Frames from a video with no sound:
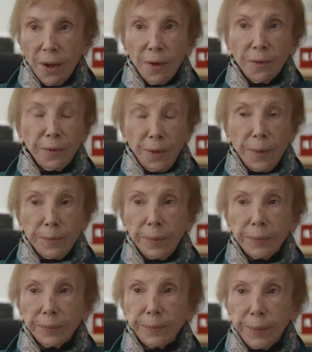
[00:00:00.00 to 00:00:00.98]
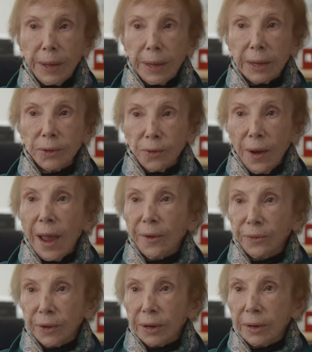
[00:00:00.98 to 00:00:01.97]
from being
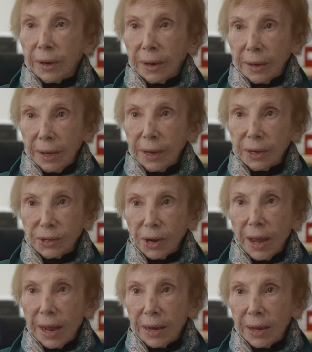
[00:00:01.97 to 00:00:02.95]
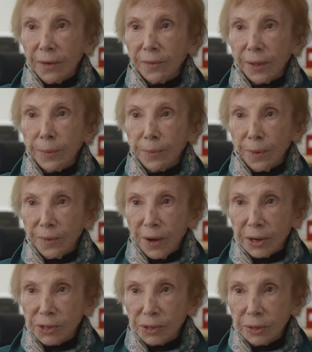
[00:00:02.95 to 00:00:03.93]
drafted into any of the
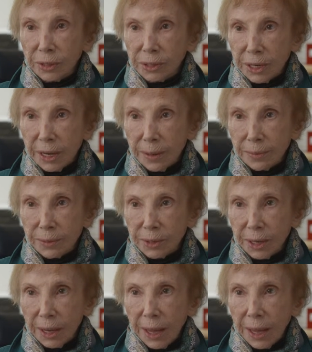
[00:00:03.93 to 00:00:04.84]
professional teams.